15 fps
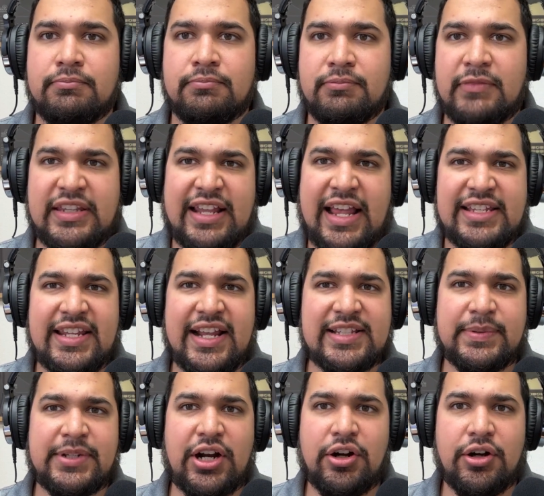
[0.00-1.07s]
That's the last
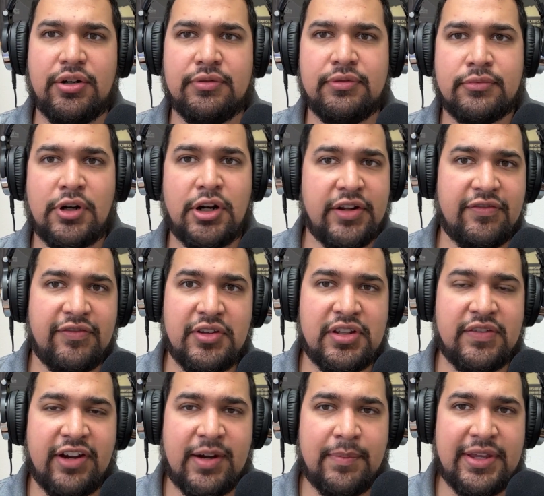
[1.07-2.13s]
announcement I heard. Heard a few at the
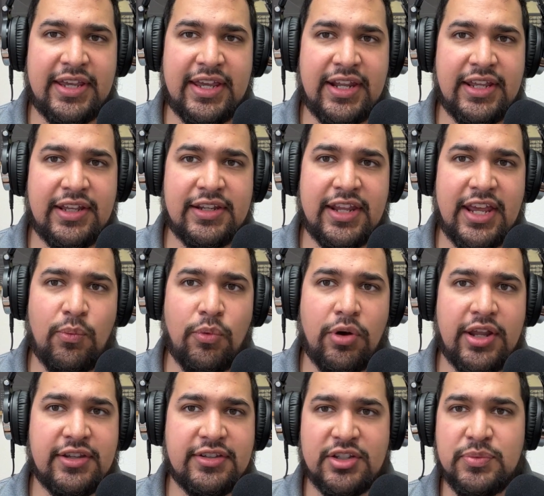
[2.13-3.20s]
very beginning, in day
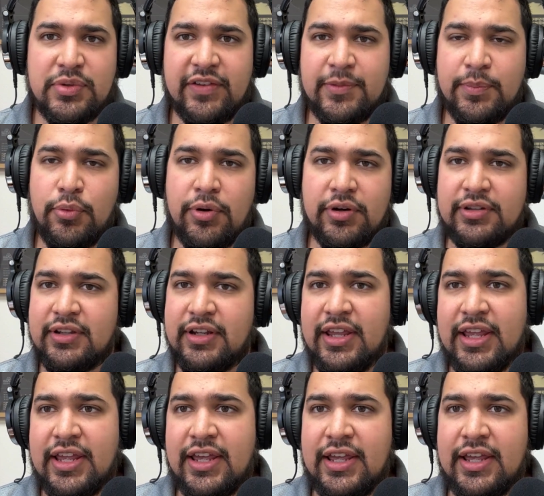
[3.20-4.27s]
one, as soon as we left the port.
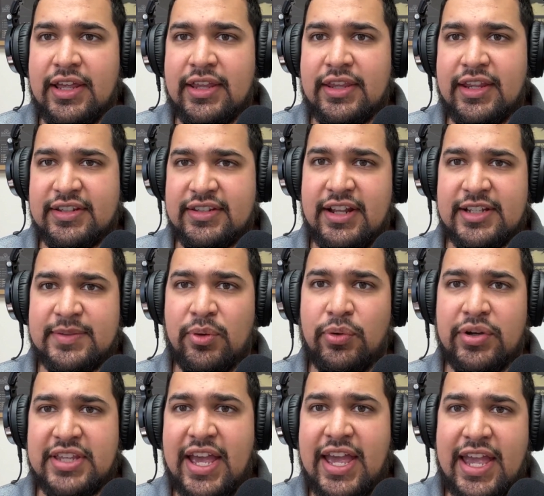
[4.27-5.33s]
Next announcement
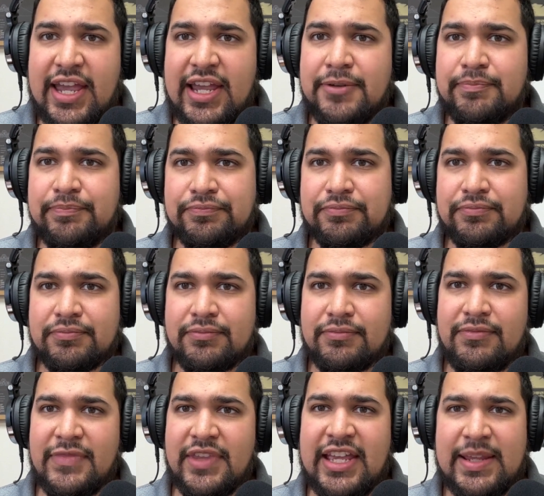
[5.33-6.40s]
was, hey,
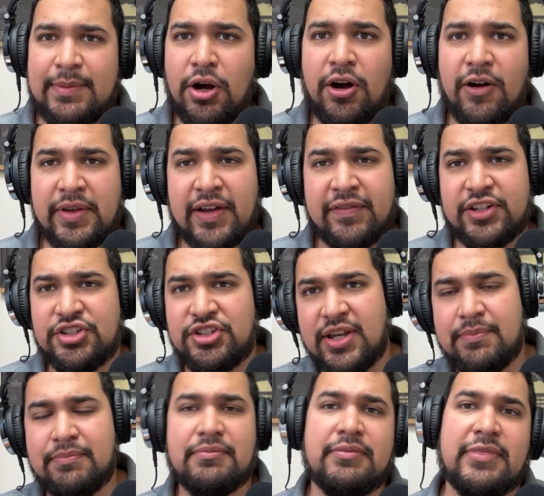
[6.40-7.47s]
all of y'all say
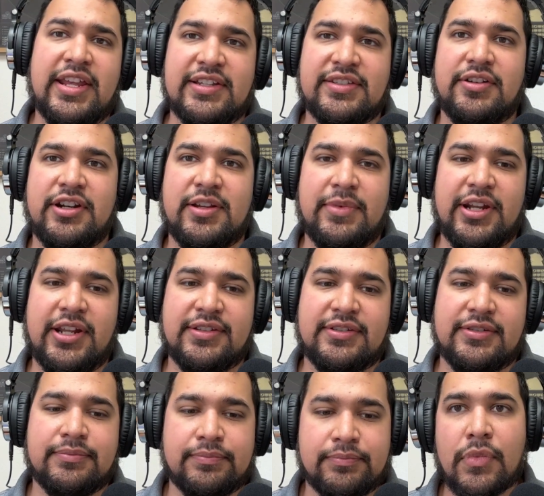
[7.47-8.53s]
ship in the next 30 minutes.
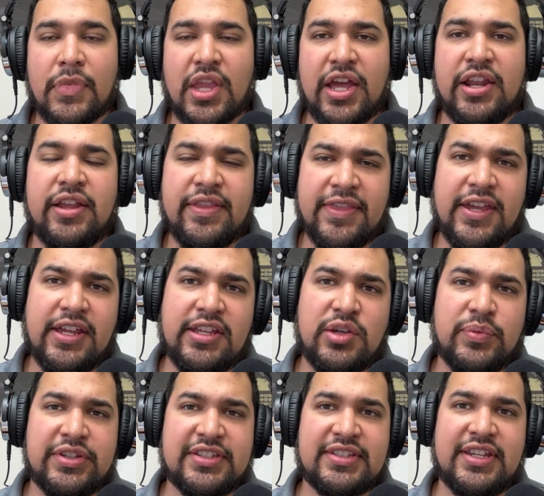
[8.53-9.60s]
Another thing you
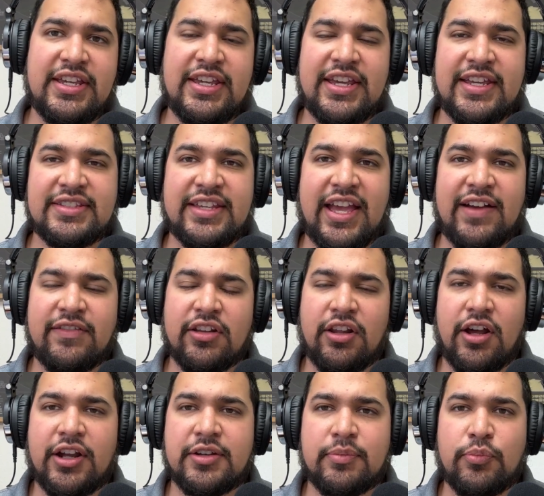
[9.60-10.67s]
would see is they have a
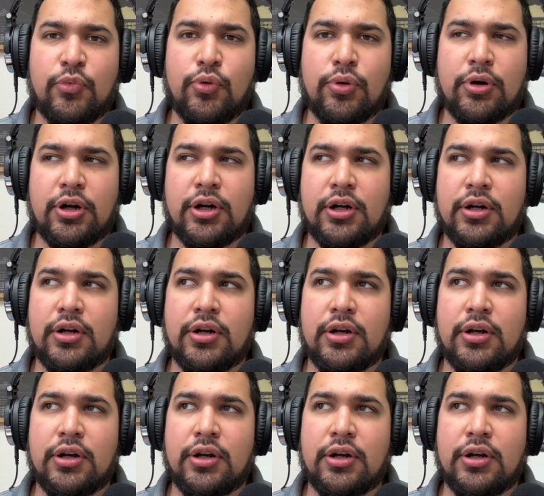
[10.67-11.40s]
lot more